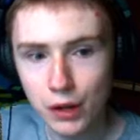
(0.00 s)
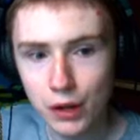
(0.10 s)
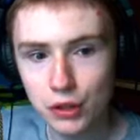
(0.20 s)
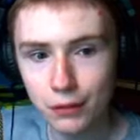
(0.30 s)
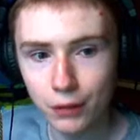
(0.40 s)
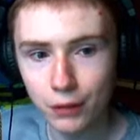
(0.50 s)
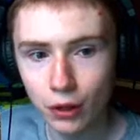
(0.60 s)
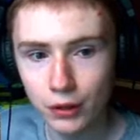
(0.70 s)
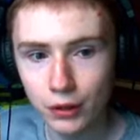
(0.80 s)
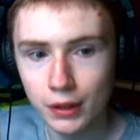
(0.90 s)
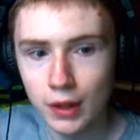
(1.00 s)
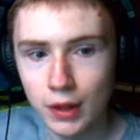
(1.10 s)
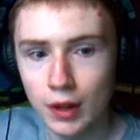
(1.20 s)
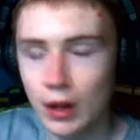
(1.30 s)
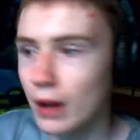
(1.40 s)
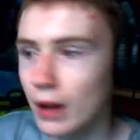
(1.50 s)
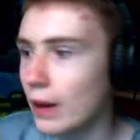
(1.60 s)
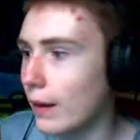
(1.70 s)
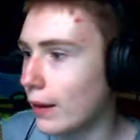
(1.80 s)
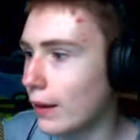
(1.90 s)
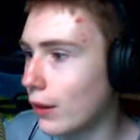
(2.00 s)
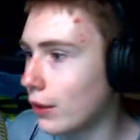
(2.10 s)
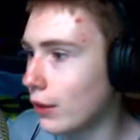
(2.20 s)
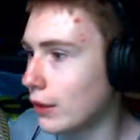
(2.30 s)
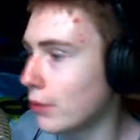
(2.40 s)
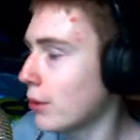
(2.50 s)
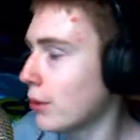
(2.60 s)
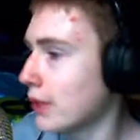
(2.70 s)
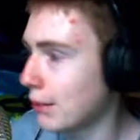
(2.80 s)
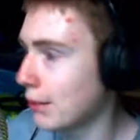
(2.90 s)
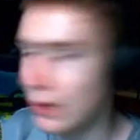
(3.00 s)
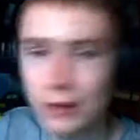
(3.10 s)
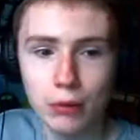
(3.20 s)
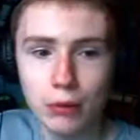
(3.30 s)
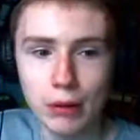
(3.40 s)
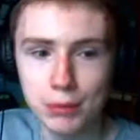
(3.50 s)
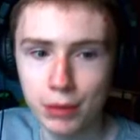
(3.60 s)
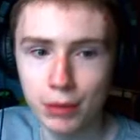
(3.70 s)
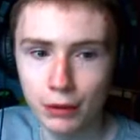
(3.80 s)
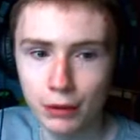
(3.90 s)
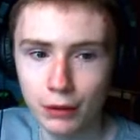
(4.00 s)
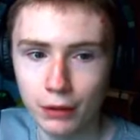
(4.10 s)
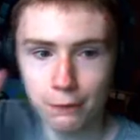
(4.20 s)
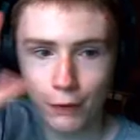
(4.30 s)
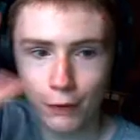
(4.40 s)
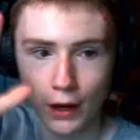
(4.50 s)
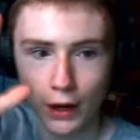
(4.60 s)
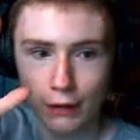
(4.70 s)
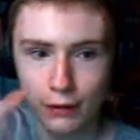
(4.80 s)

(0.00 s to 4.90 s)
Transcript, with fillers: of the Fallen on the Autobot campaign. Welcome to part 5.